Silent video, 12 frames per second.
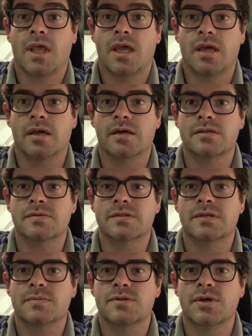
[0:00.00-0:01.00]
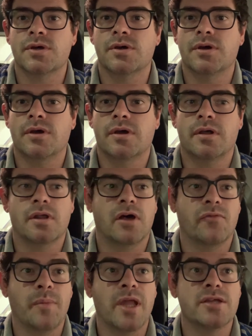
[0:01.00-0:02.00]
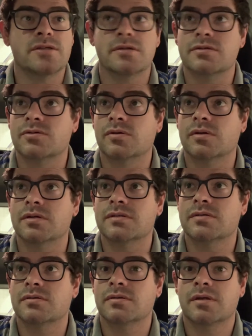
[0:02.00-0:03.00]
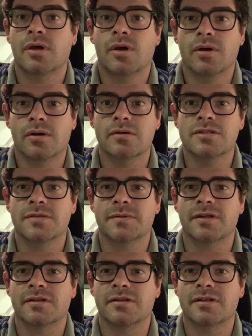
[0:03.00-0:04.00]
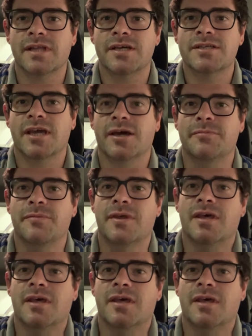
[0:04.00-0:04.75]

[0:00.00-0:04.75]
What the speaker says: Hey guys, what's up? So I've managed to install this awesome little dash cam.